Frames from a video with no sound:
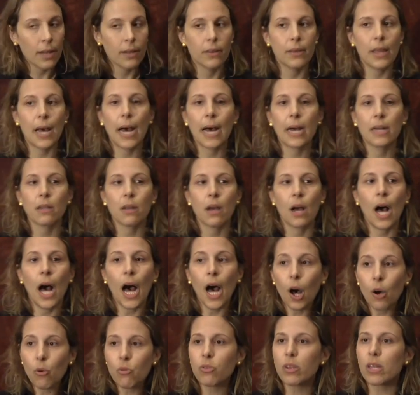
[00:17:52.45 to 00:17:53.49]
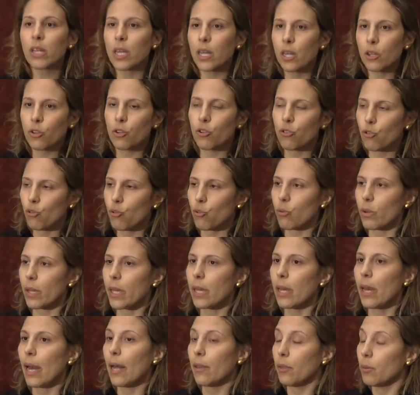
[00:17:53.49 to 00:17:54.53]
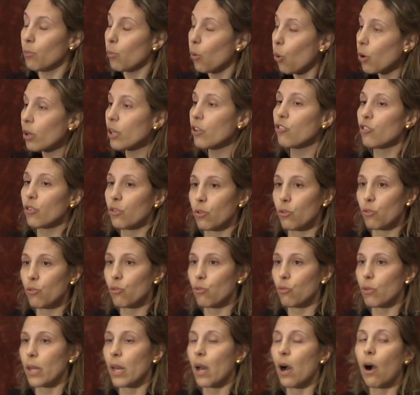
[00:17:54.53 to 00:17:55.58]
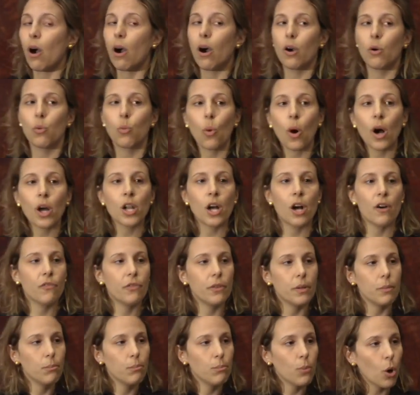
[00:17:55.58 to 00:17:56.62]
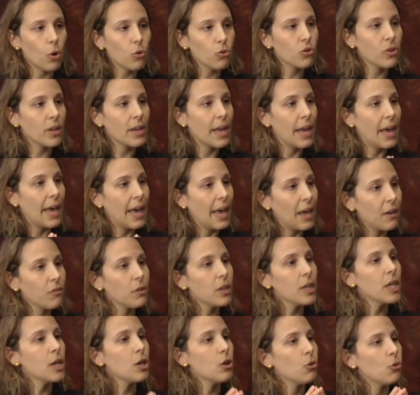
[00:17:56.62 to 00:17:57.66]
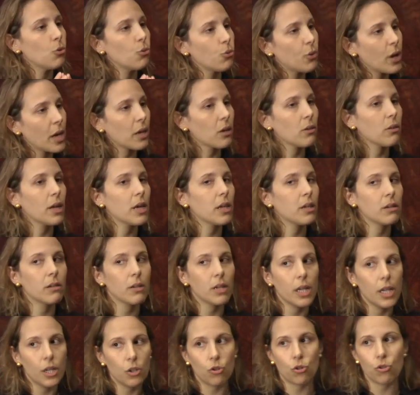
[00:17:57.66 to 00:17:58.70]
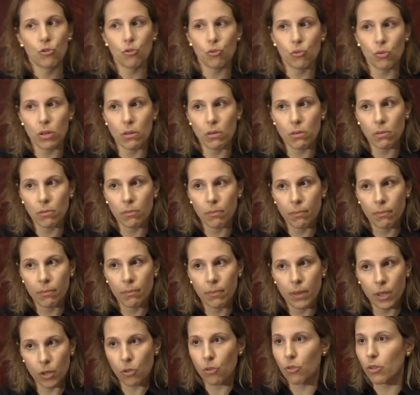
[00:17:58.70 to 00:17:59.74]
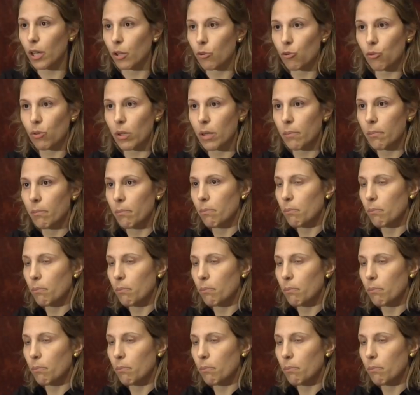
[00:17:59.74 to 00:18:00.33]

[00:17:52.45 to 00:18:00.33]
that housing industry and the mortgage industry are one of the most heavily regulated industries in this country.